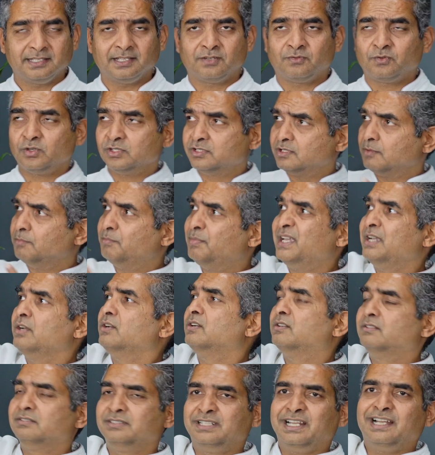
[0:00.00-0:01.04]
There was a big
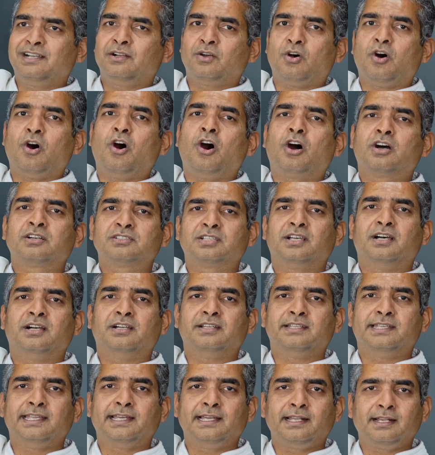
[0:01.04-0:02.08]
dead ox
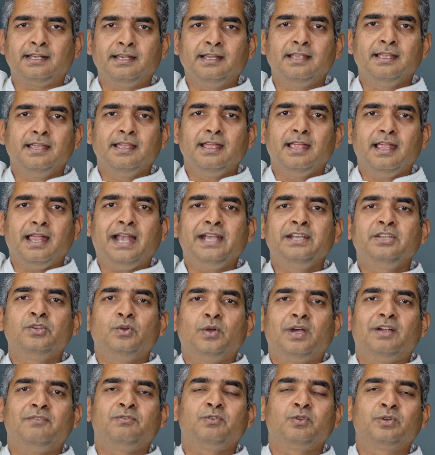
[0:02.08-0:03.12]
hung there and you
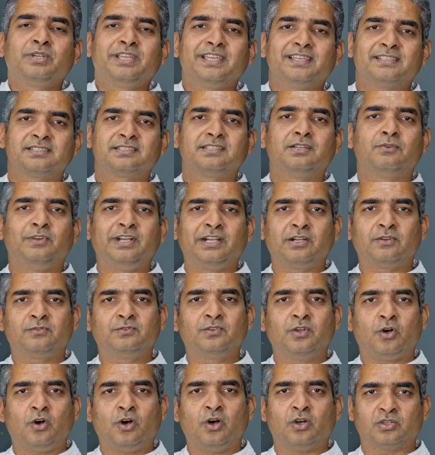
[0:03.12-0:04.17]
have to guess the weight of
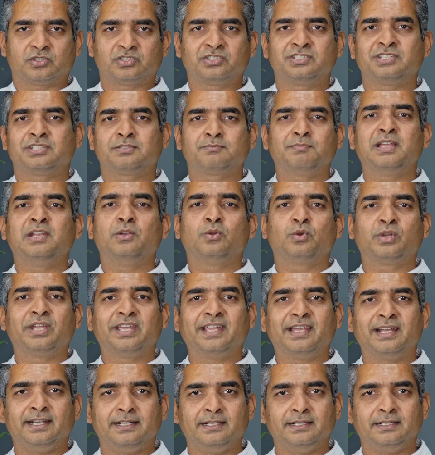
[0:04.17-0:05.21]
the ox just by
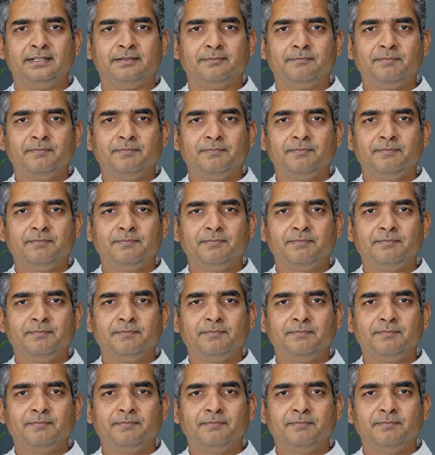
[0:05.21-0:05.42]
looking at it.